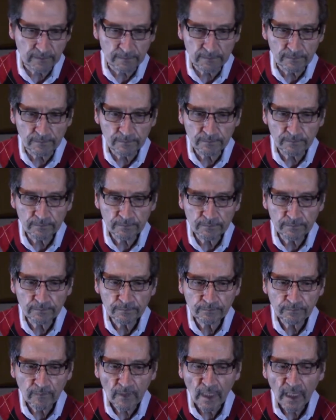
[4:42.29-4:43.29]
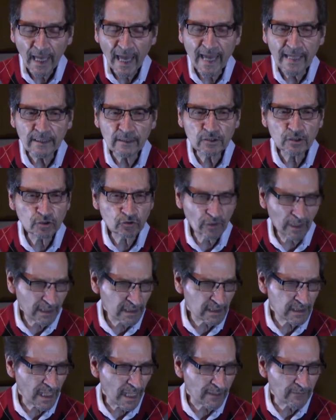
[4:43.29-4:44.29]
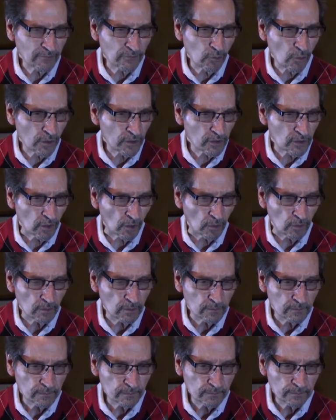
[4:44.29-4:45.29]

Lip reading: And stress that fourth note.